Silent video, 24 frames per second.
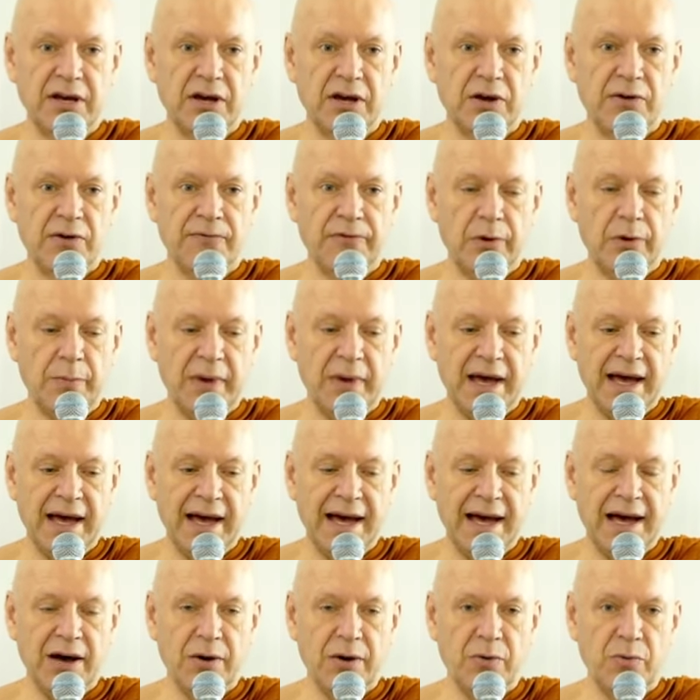from
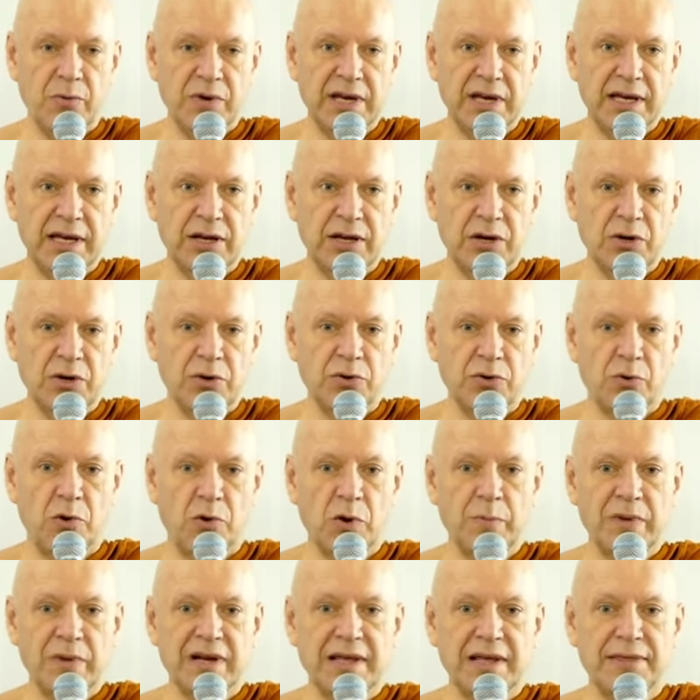how we
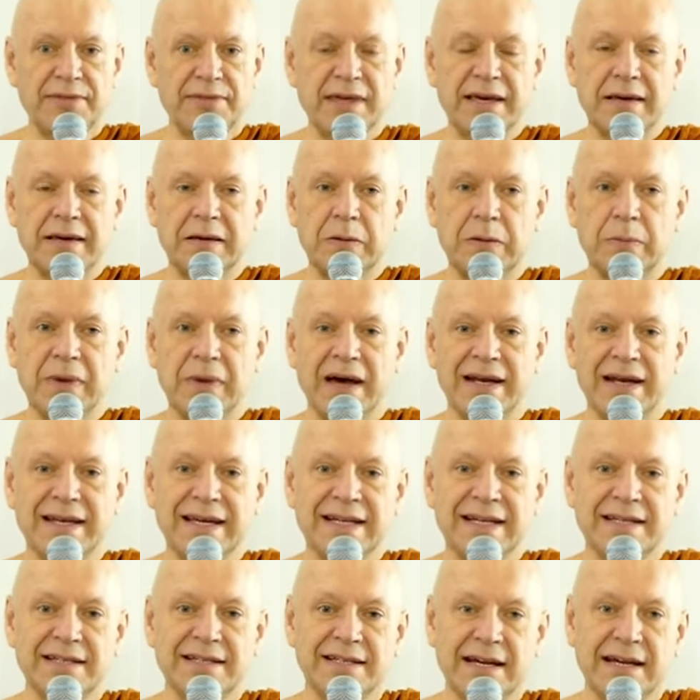normally think about
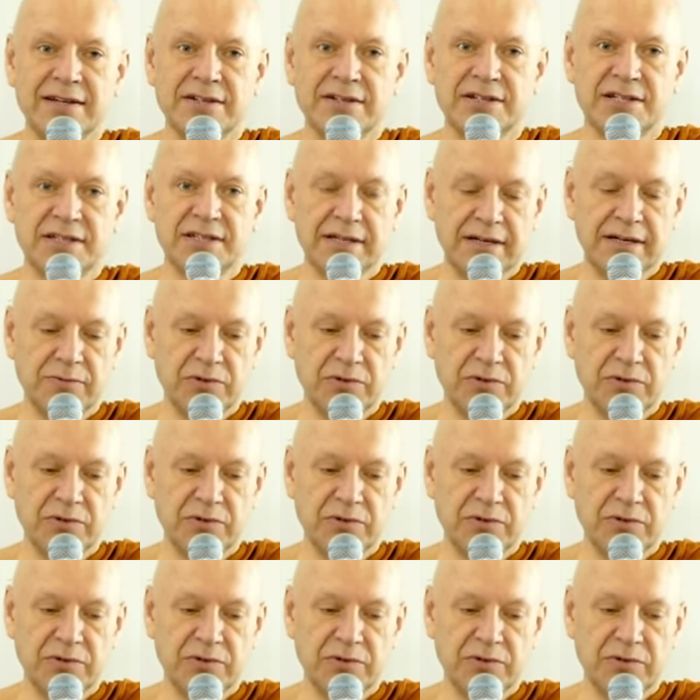intention.